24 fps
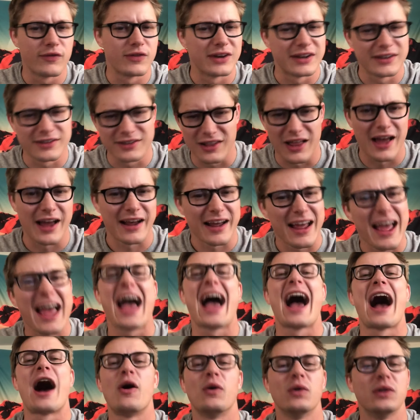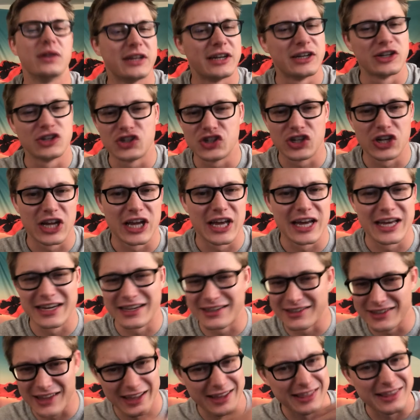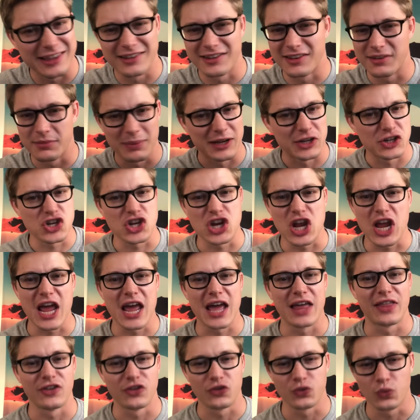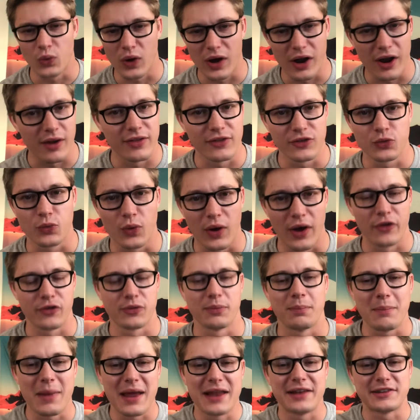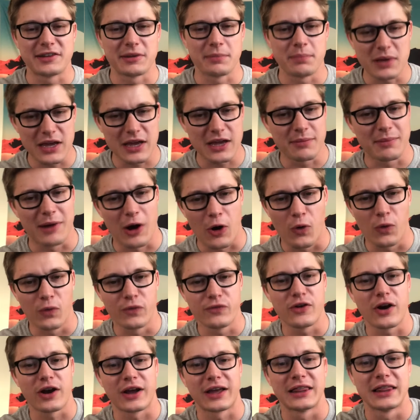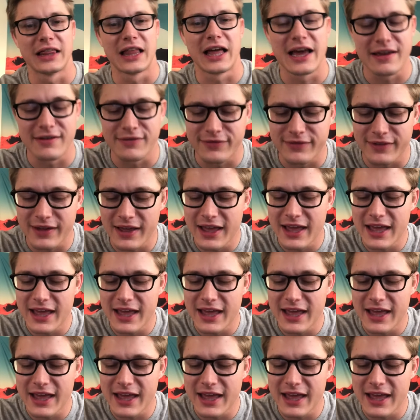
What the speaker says: and he's like howling and shit, and he's like, this is my shit, this is what I was meant to be my whole fucking life.